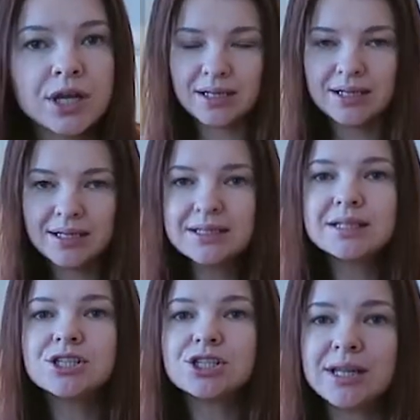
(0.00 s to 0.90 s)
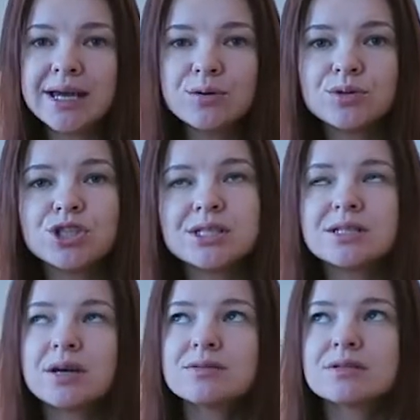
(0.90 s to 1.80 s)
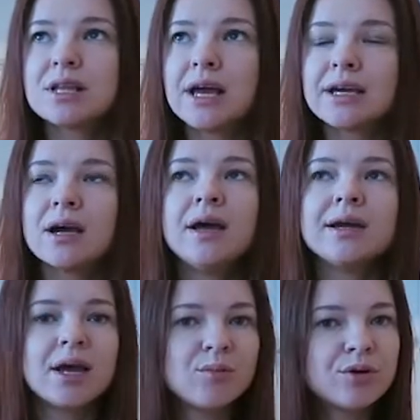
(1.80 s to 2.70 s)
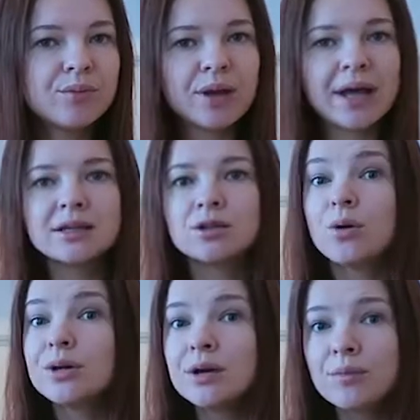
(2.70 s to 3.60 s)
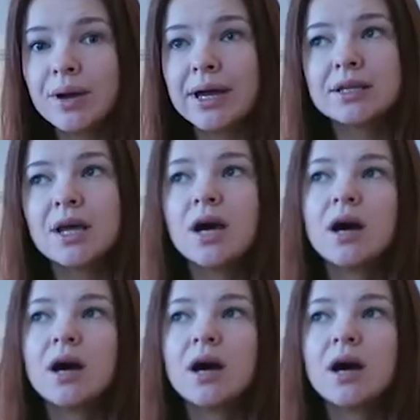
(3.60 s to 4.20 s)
In English language, it sounds like cameraman, lawyerman,